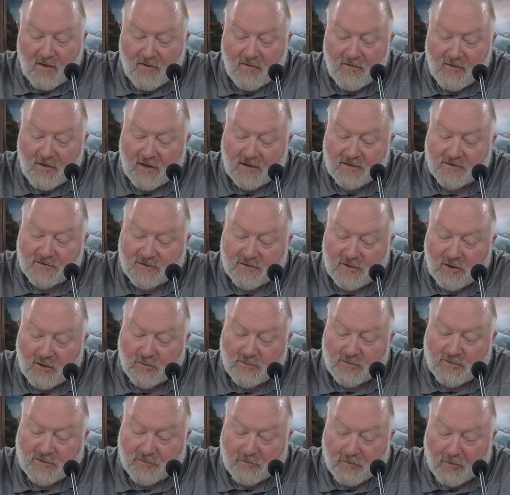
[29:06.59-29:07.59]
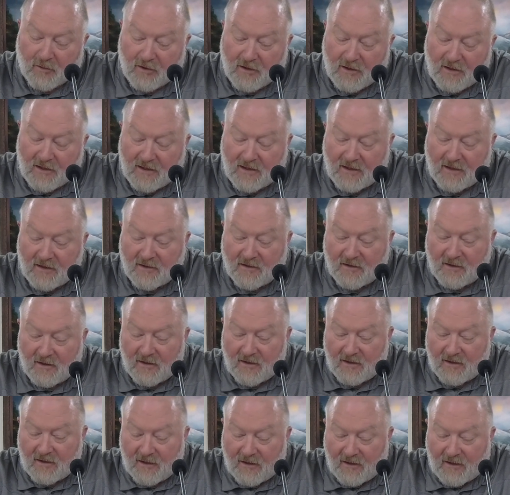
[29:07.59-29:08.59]
Thus no spring
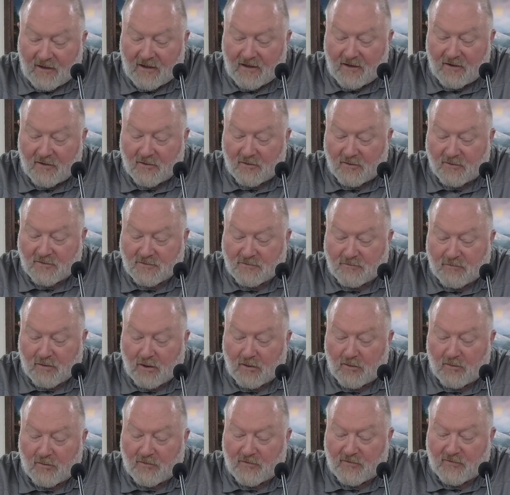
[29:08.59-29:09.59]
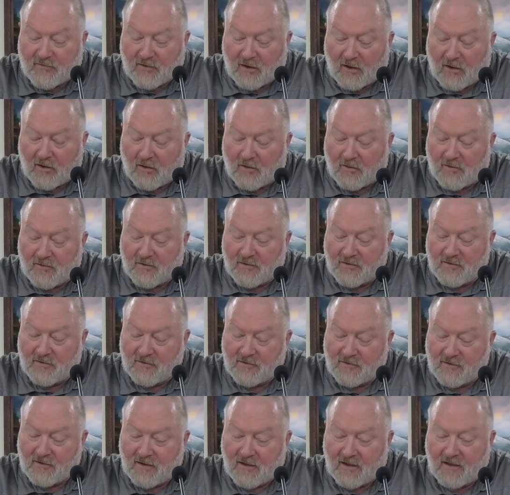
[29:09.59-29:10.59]
yields both salt
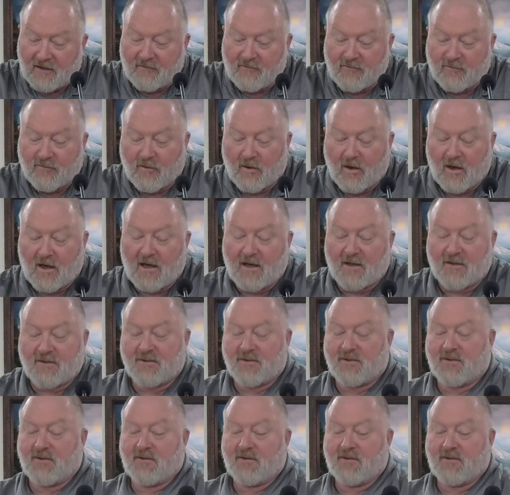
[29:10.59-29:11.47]
and fresh